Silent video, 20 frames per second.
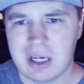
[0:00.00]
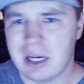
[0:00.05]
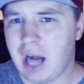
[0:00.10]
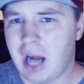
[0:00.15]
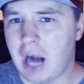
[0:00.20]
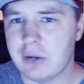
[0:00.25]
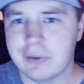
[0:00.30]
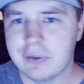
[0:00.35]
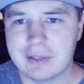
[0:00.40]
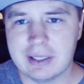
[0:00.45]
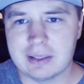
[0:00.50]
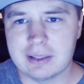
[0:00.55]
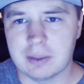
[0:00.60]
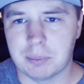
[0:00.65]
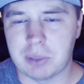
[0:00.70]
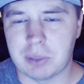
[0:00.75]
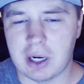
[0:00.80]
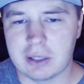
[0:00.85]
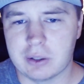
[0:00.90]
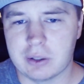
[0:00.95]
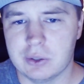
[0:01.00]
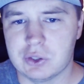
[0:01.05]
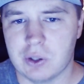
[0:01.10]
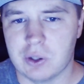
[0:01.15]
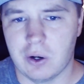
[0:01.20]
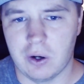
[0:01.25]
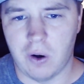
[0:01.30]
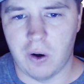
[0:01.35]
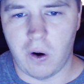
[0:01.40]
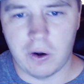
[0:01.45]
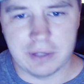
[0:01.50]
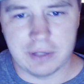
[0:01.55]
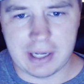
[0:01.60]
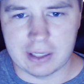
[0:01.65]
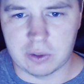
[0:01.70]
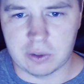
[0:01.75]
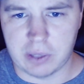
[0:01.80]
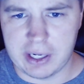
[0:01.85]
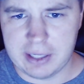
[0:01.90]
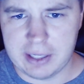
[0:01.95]
I don't think the Broncos are all
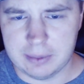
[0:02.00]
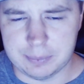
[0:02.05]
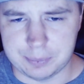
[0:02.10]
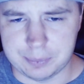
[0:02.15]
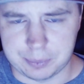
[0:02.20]
that great,